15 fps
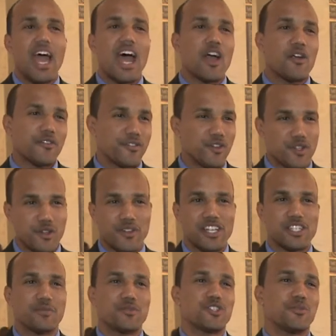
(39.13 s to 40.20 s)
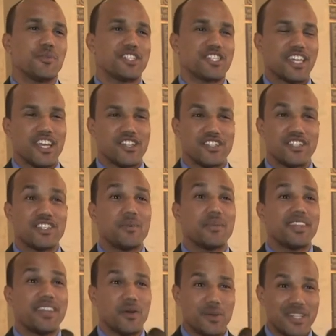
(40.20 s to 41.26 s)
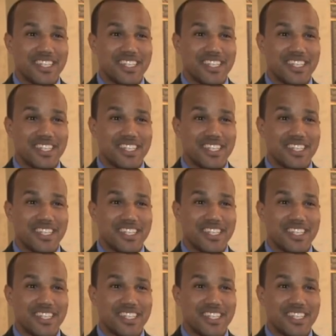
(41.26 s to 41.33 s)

our Future of Entrepreneurship Education Summit that we